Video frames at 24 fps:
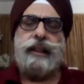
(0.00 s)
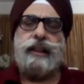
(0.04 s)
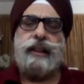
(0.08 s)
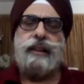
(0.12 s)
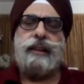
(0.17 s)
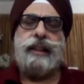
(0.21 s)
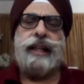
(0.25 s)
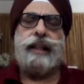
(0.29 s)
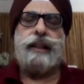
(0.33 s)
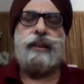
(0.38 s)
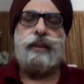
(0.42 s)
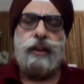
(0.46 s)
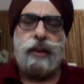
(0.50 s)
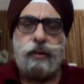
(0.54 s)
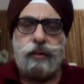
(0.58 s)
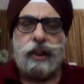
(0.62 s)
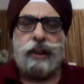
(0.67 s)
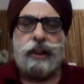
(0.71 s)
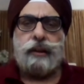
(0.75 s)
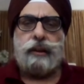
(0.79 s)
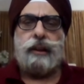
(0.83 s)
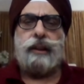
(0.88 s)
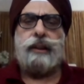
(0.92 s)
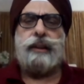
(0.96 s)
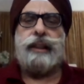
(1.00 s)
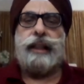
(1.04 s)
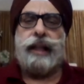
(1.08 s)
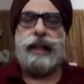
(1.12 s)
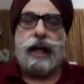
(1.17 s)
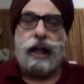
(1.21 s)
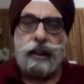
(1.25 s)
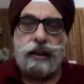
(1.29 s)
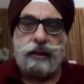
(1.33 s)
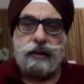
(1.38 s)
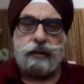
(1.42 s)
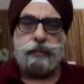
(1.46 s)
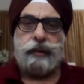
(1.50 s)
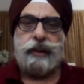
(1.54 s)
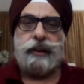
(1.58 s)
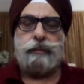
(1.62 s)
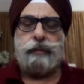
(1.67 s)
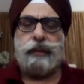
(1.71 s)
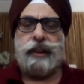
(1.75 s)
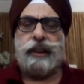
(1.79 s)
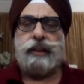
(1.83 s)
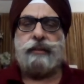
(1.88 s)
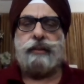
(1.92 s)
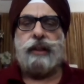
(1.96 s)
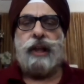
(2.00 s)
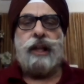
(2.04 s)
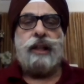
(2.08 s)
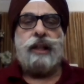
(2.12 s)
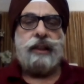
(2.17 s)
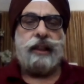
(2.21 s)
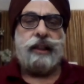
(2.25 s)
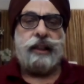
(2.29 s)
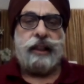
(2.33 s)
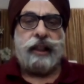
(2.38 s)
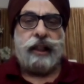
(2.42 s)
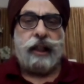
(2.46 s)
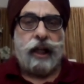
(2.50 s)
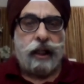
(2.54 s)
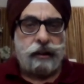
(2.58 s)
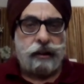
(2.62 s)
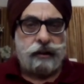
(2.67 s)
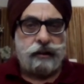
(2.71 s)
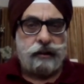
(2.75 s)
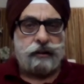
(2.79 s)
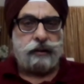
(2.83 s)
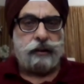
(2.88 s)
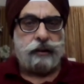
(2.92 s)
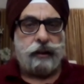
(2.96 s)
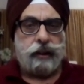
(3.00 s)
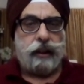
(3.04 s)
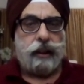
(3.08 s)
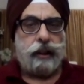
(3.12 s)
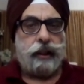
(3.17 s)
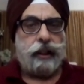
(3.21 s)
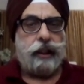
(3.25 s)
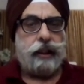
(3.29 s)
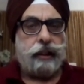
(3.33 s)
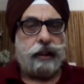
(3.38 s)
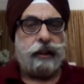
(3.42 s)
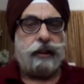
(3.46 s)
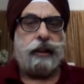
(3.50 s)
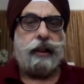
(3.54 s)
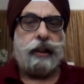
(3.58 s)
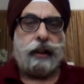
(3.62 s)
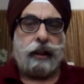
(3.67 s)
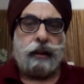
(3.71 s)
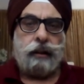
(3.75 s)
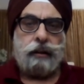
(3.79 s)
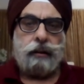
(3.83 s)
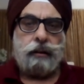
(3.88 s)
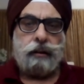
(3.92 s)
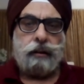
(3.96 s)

is like, what the Nihangs believe. The Nihangs in India,